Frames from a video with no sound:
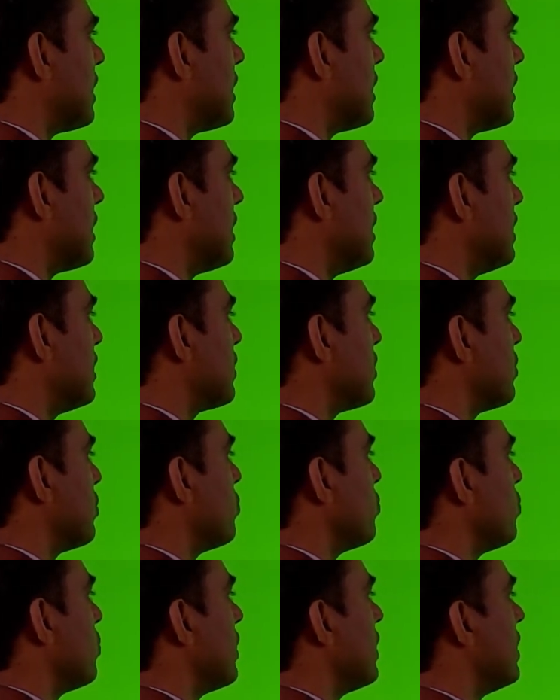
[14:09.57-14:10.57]
is
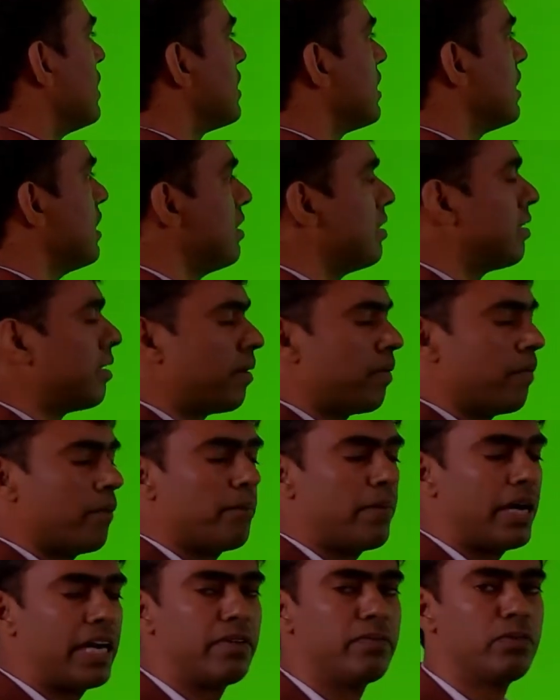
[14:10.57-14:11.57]
known as a
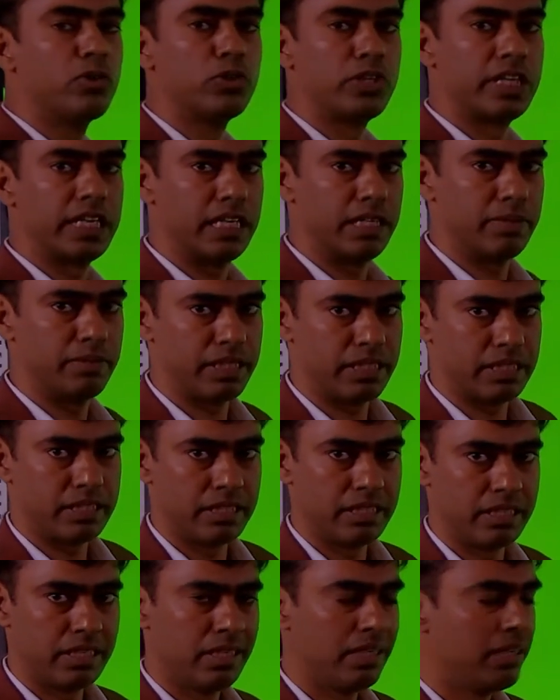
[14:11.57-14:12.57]
pivot element.
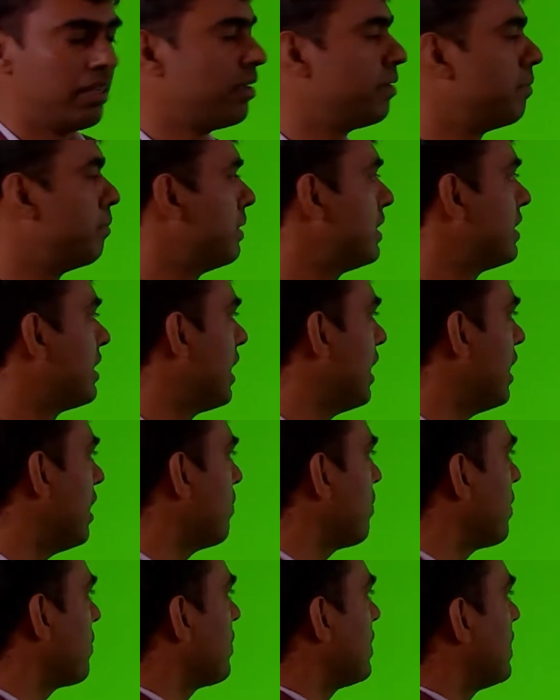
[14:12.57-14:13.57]
With the help
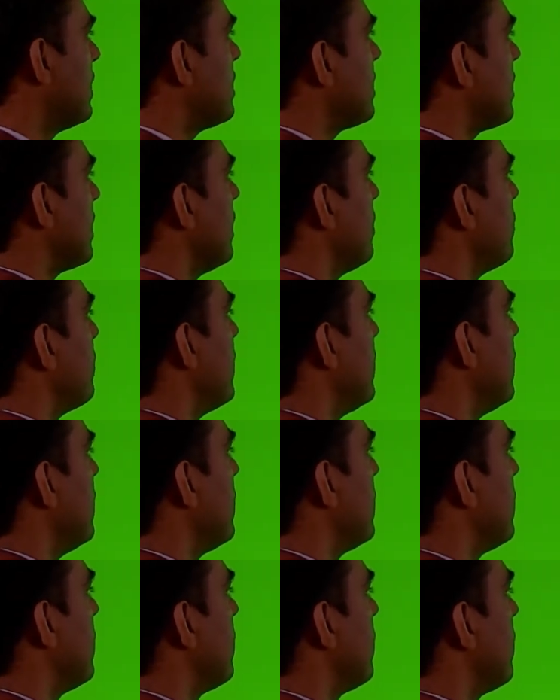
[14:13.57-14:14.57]
of this element
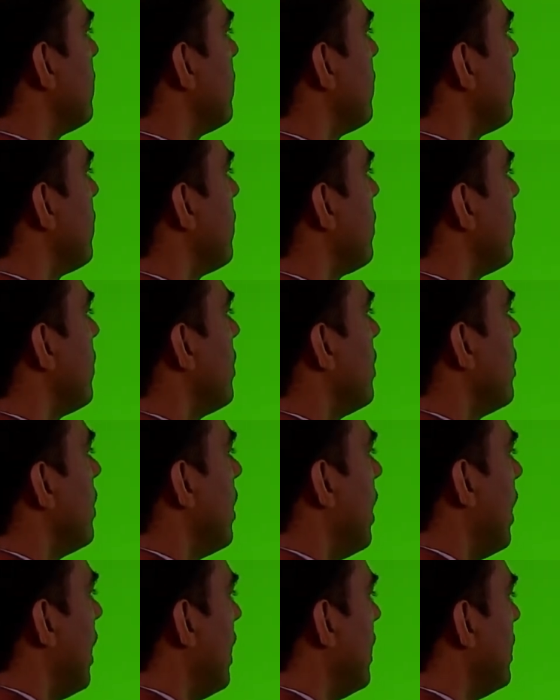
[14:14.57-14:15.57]

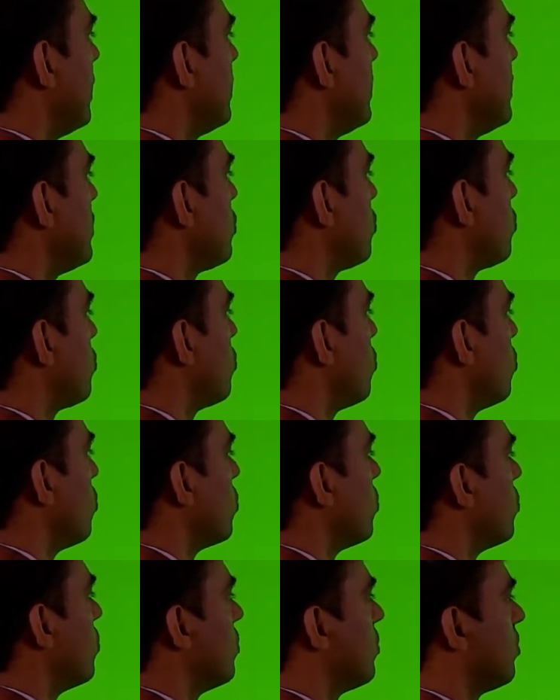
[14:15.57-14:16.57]
and this row
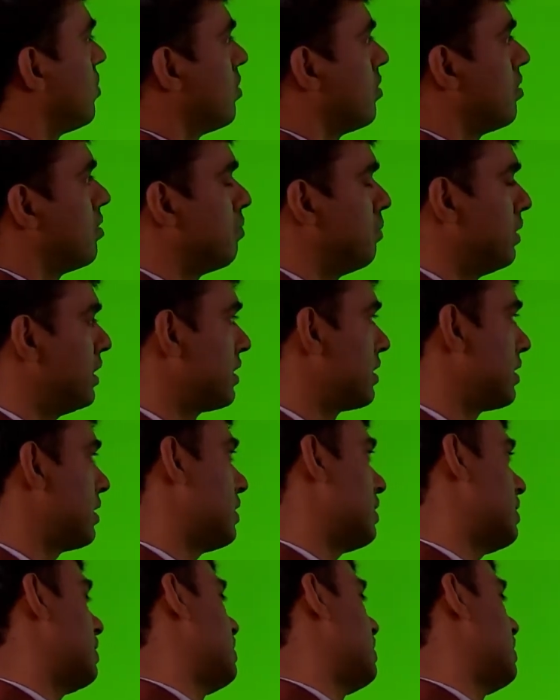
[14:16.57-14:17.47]
means a